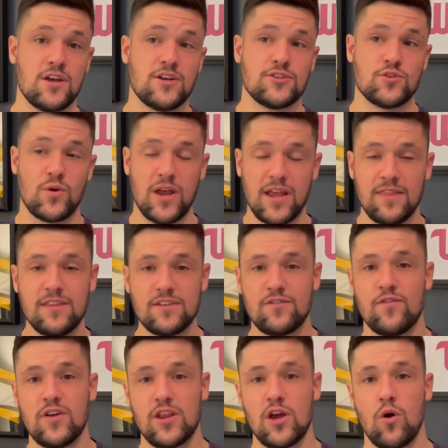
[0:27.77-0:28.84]
So in this
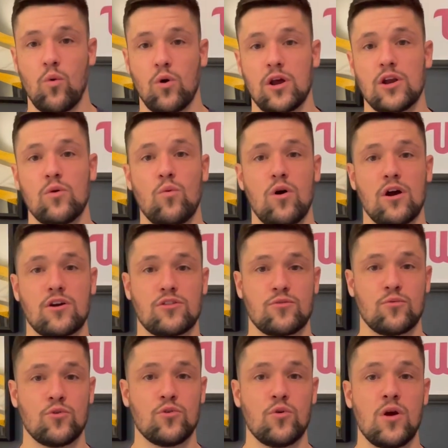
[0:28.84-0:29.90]
video, we're gonna walk
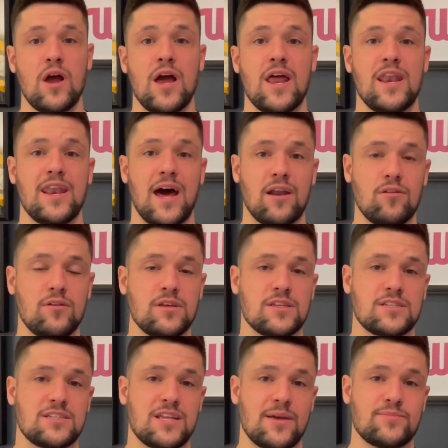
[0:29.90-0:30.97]
through not only the
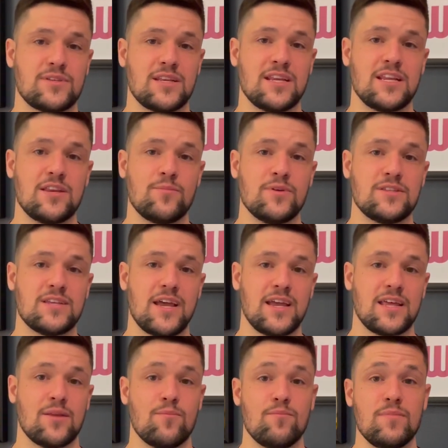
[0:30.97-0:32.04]
steps that need to be
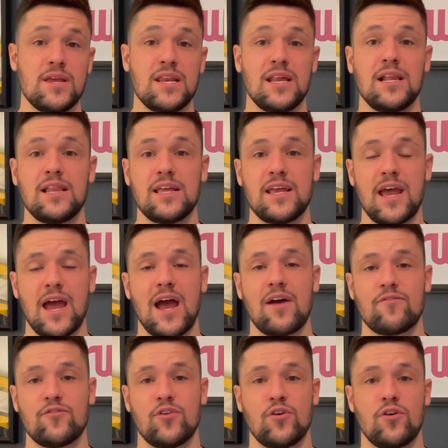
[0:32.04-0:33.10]
taken immediately
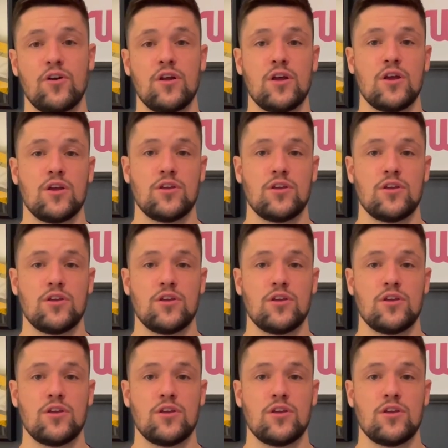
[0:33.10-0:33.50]
after